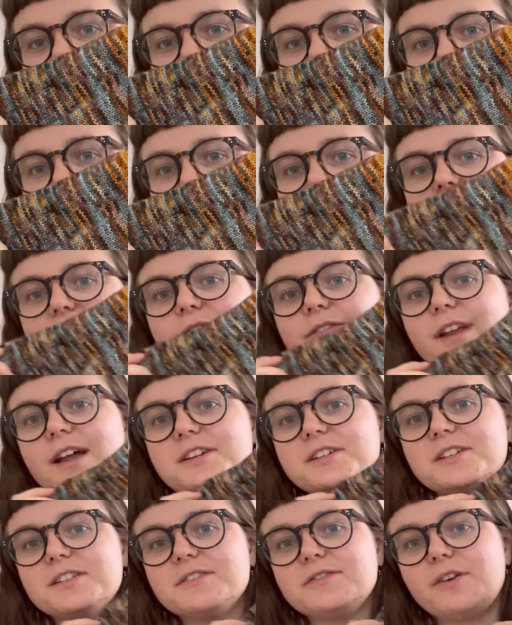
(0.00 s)
with the
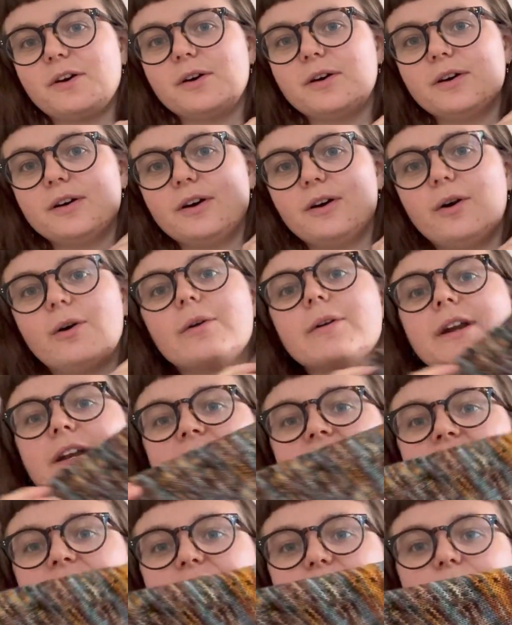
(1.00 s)
flashes of
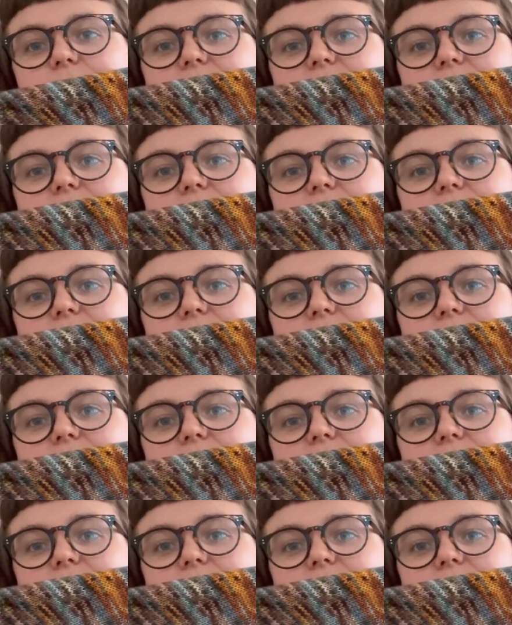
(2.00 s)
orange